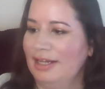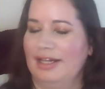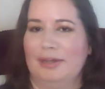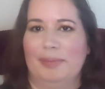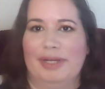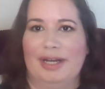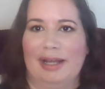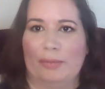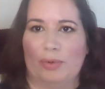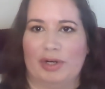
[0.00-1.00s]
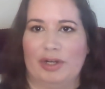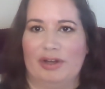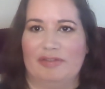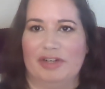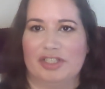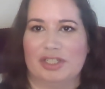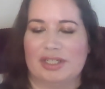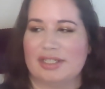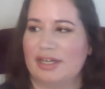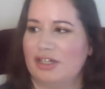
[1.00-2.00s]
but I am working on finishing
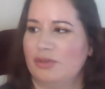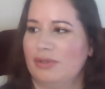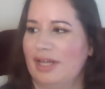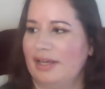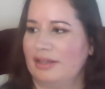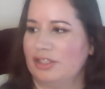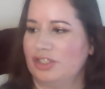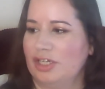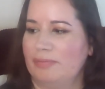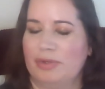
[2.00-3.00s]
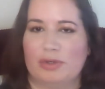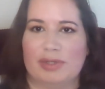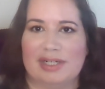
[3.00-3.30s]
this, and I do like this shampoo.